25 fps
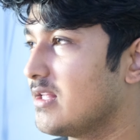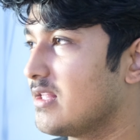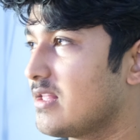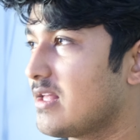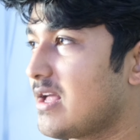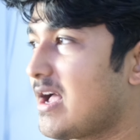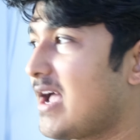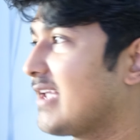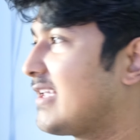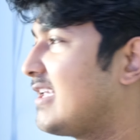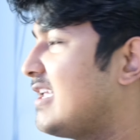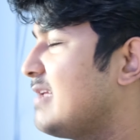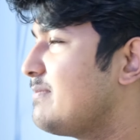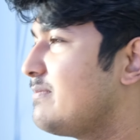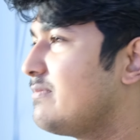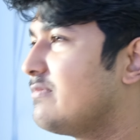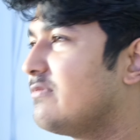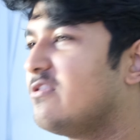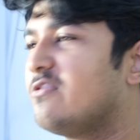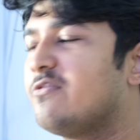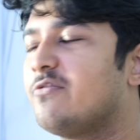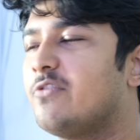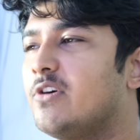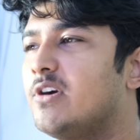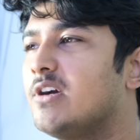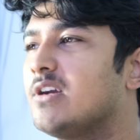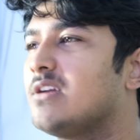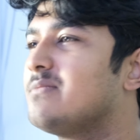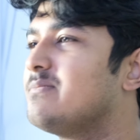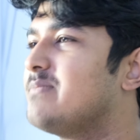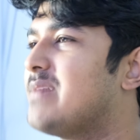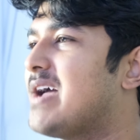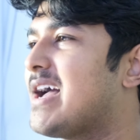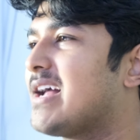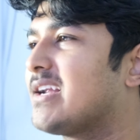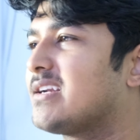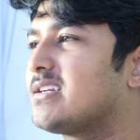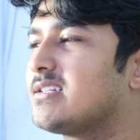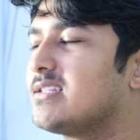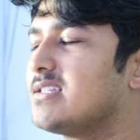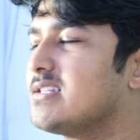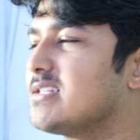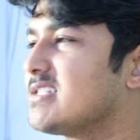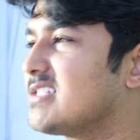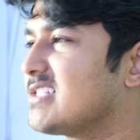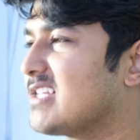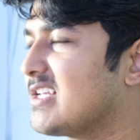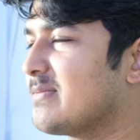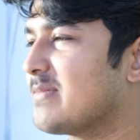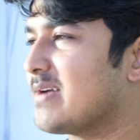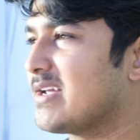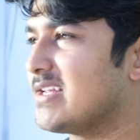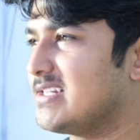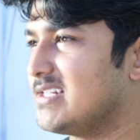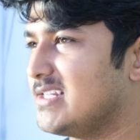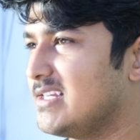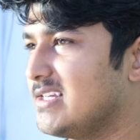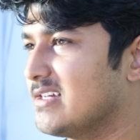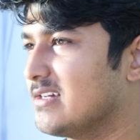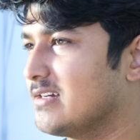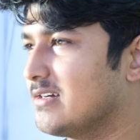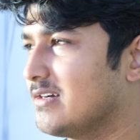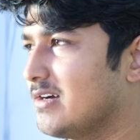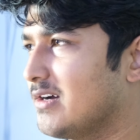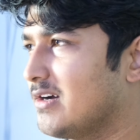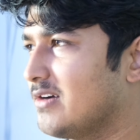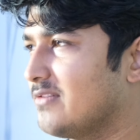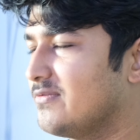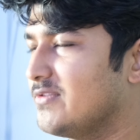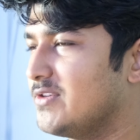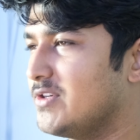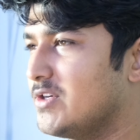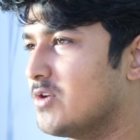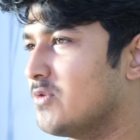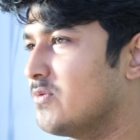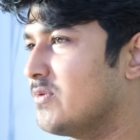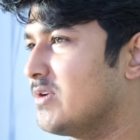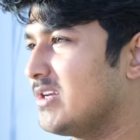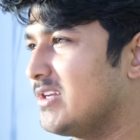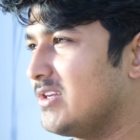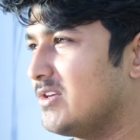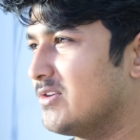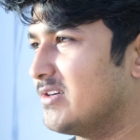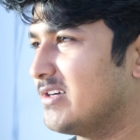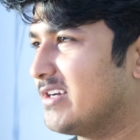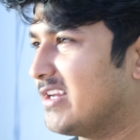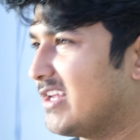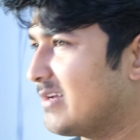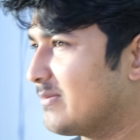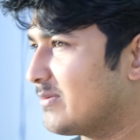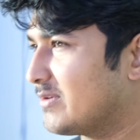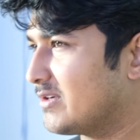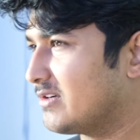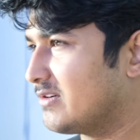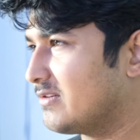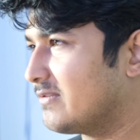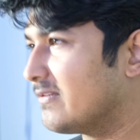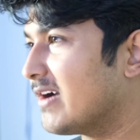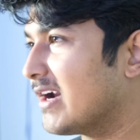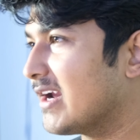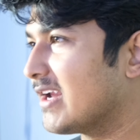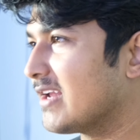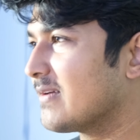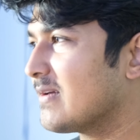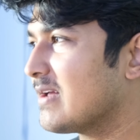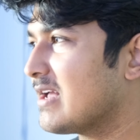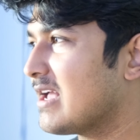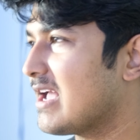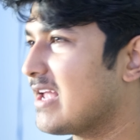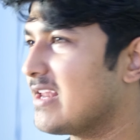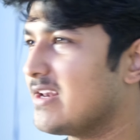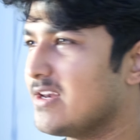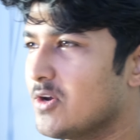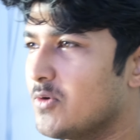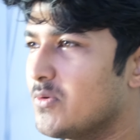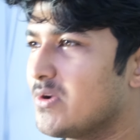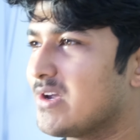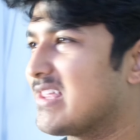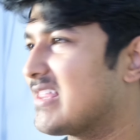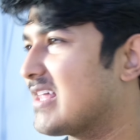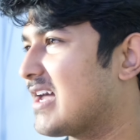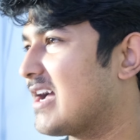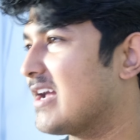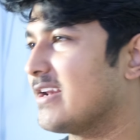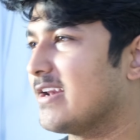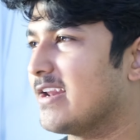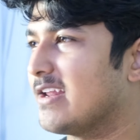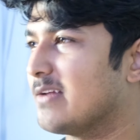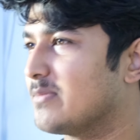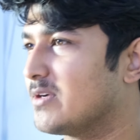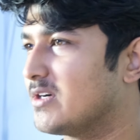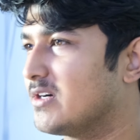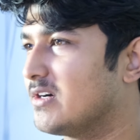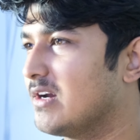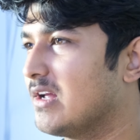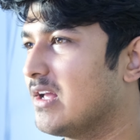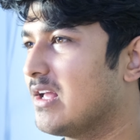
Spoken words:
I keep referring back to the same idea of knowing your neighbor, right? And knowing thy neighbor.